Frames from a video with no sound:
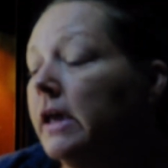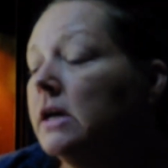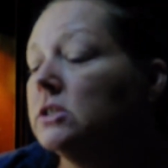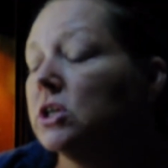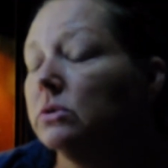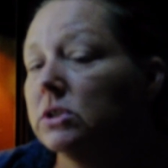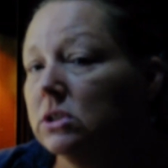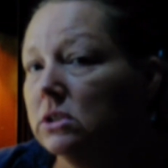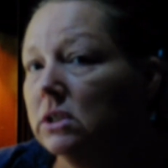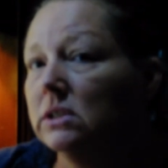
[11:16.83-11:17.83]
So it's
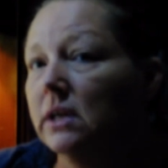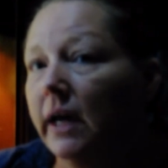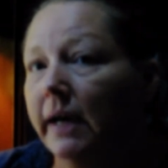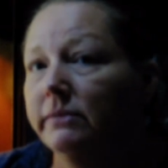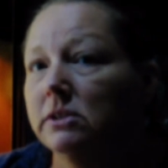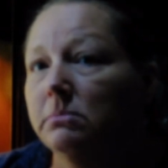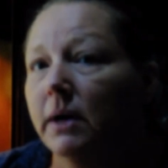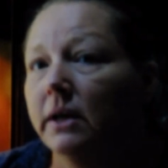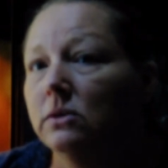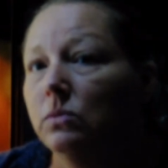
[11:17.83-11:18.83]
good to have some
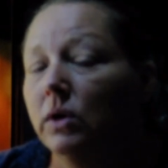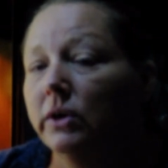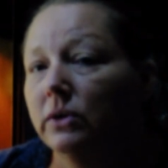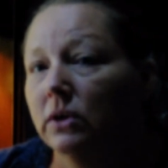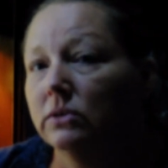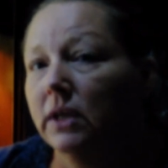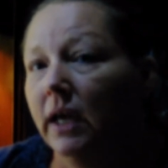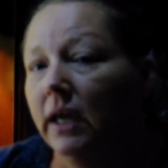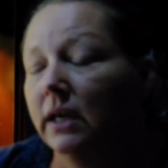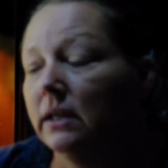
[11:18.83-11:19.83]
bottled water on
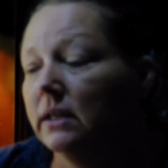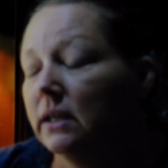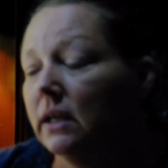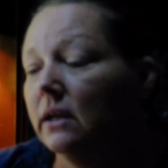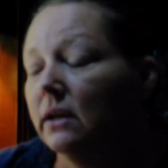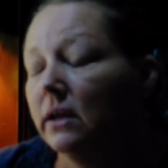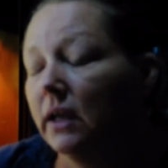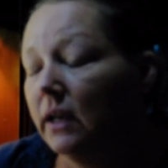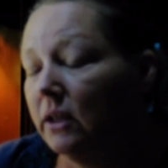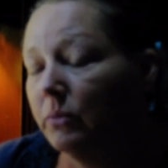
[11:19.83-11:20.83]
hand
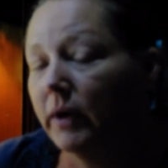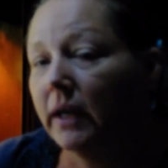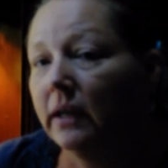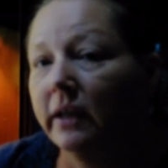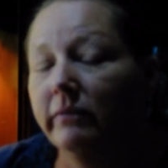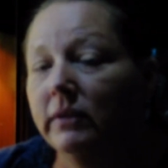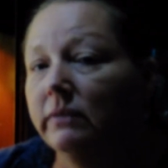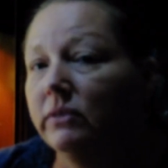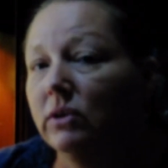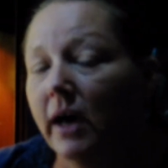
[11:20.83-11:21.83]
anyway, even
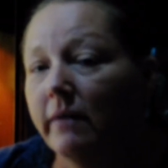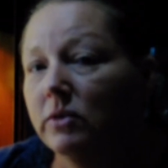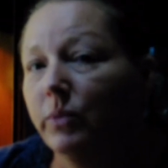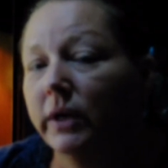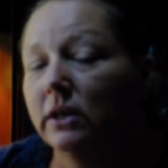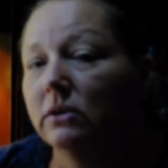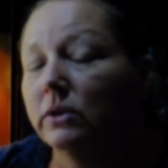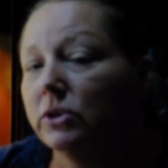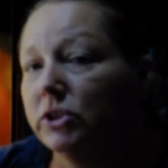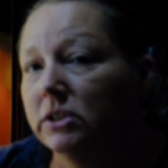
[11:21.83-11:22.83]
if you have a well
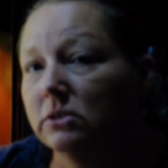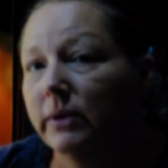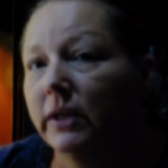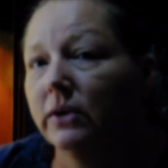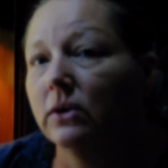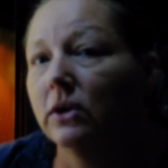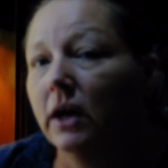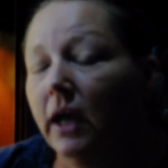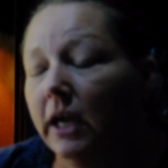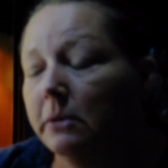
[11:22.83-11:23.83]
or generator or a
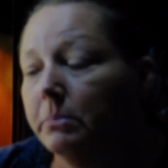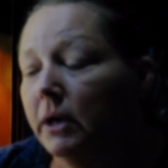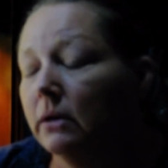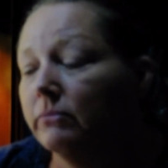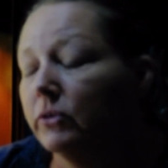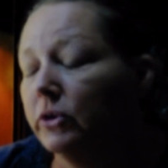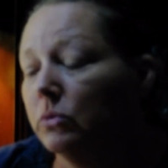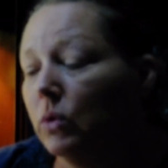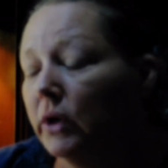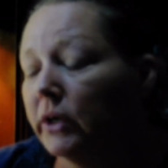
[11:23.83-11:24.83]
hand pump for your
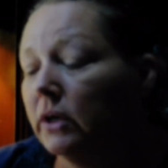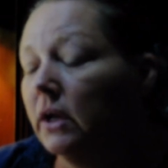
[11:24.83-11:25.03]
water.